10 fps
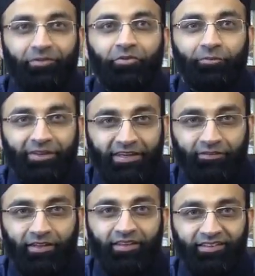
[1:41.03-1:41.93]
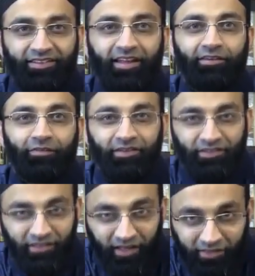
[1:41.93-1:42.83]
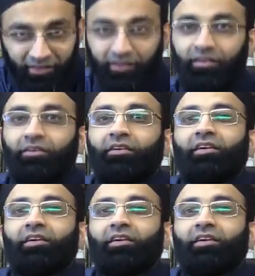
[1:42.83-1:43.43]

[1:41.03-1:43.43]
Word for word: if you believe that this life is nothing,